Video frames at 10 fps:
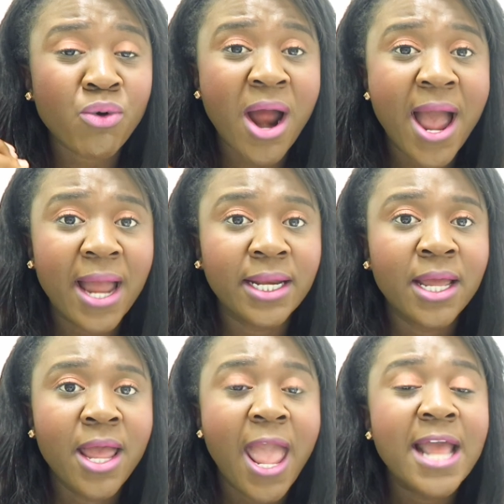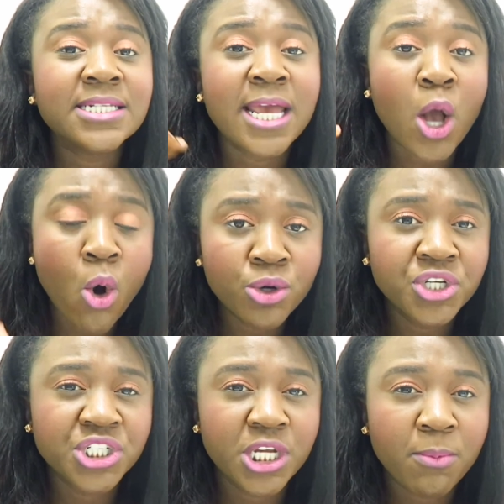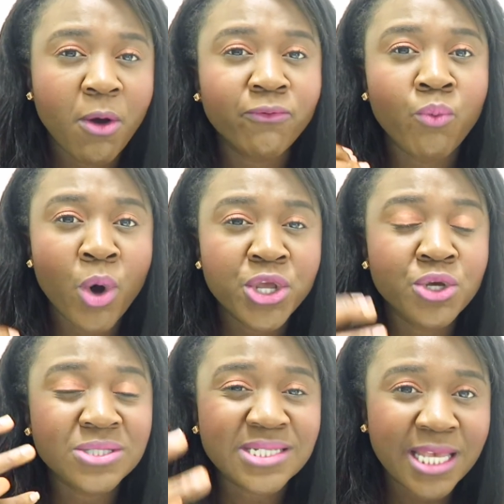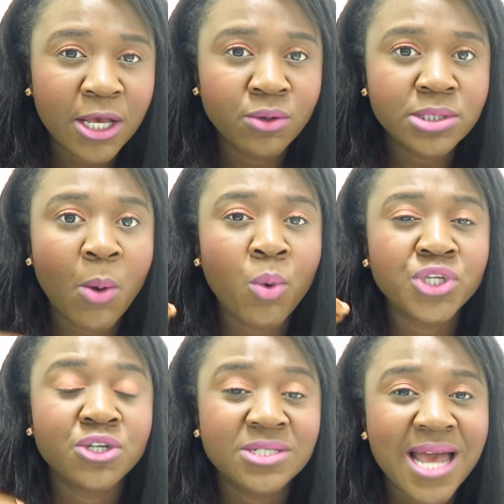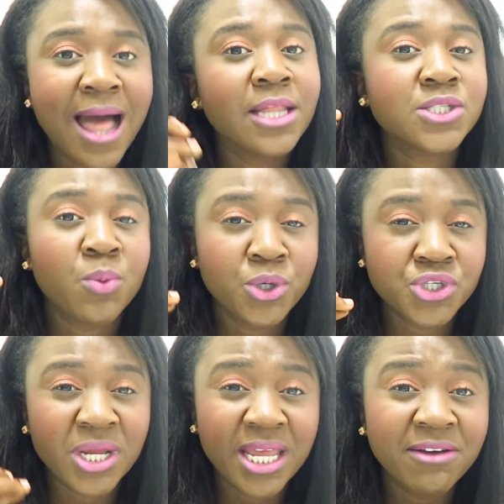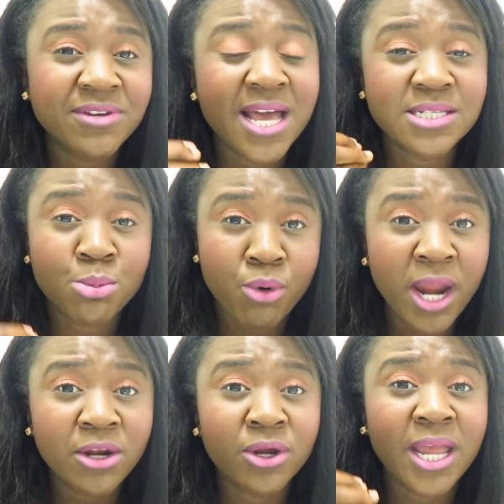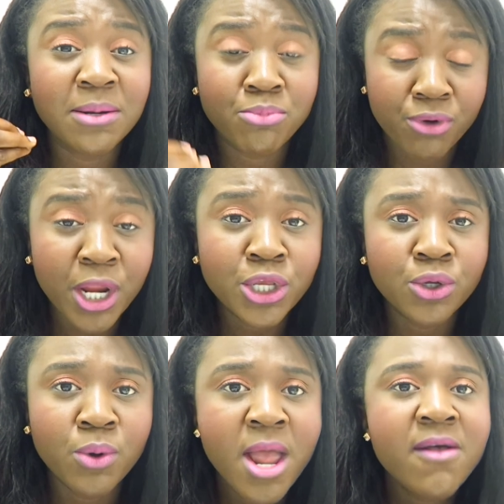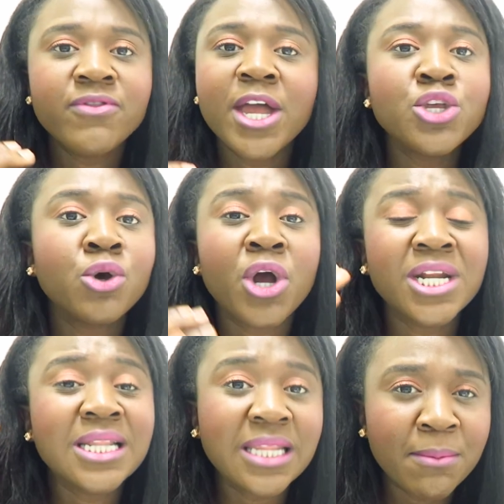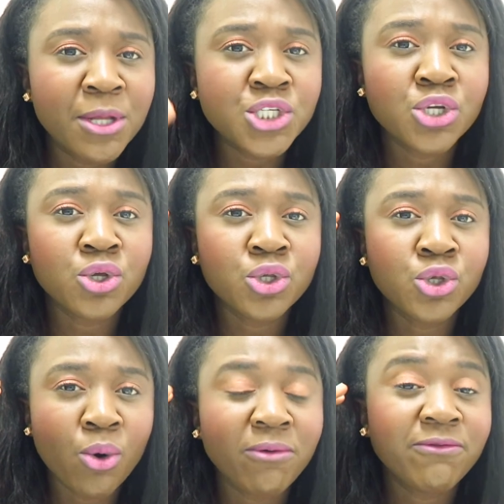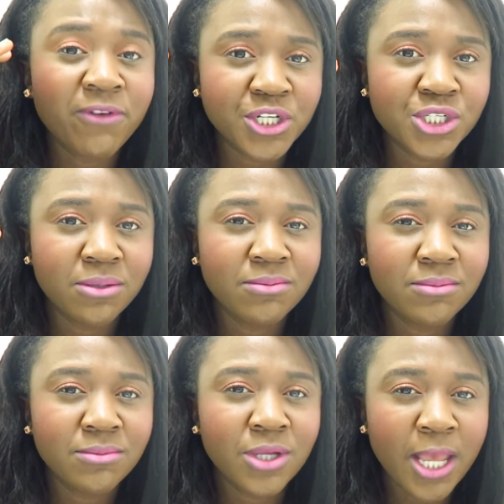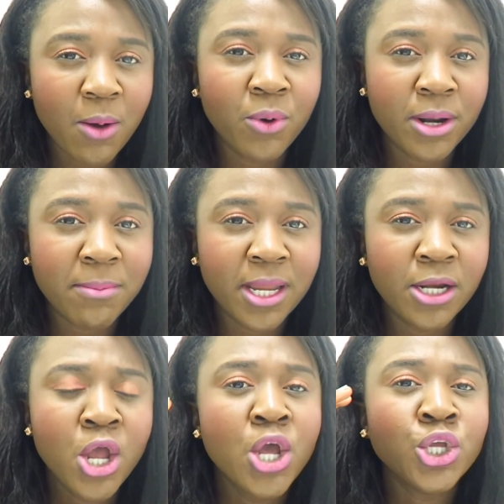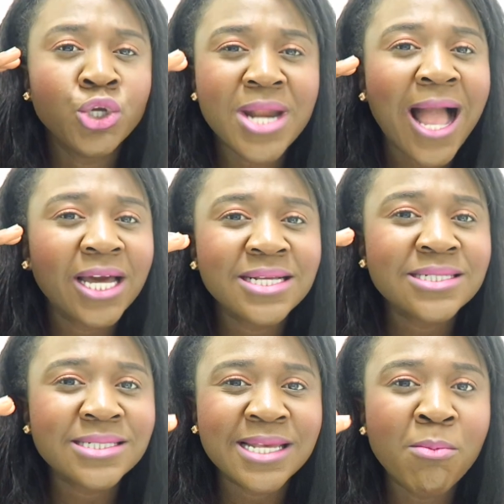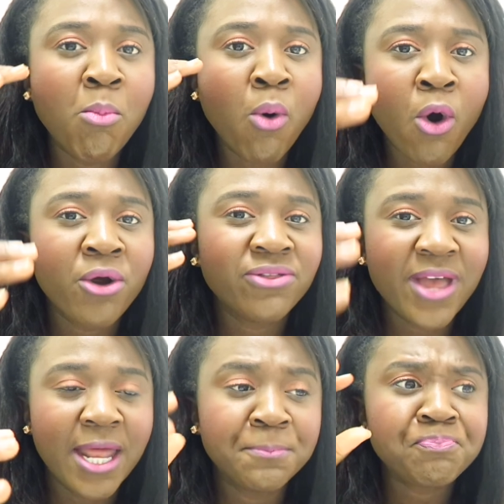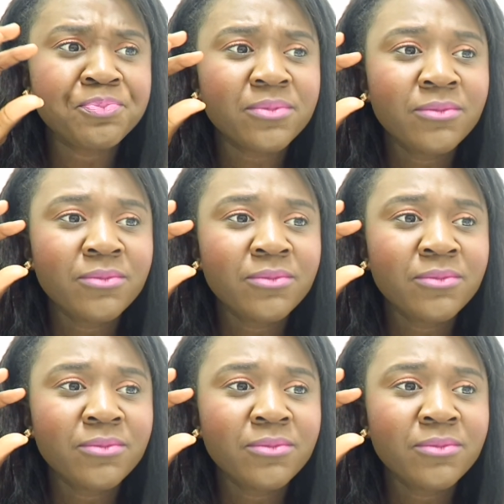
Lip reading: pride and take ownership of what your skills and what your talent or what your gift as a braider can bring you, then you're going to limit your vision. Get what I mean? You're not going to see more than,